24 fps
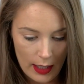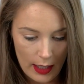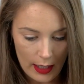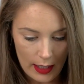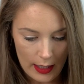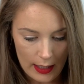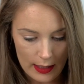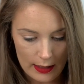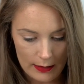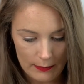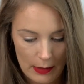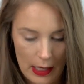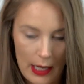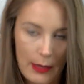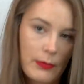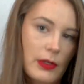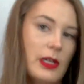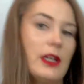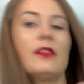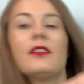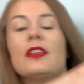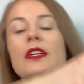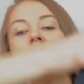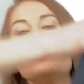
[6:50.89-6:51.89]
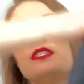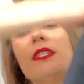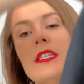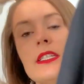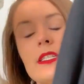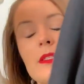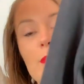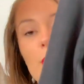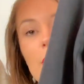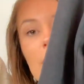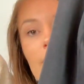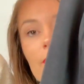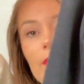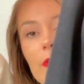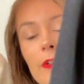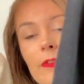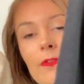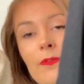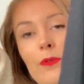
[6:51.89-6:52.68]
Um, I'm going to list this one for